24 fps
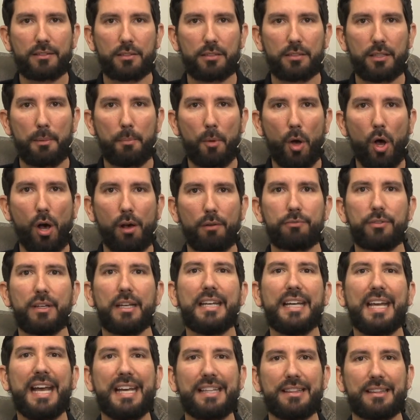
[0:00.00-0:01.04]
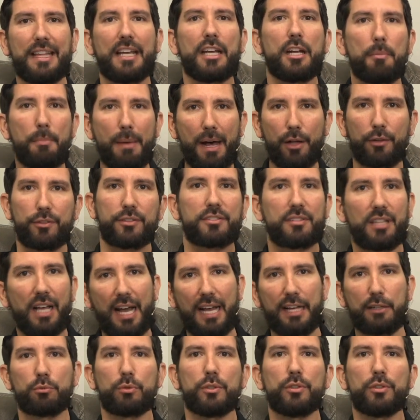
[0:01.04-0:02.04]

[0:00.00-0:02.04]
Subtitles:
them off and let them outside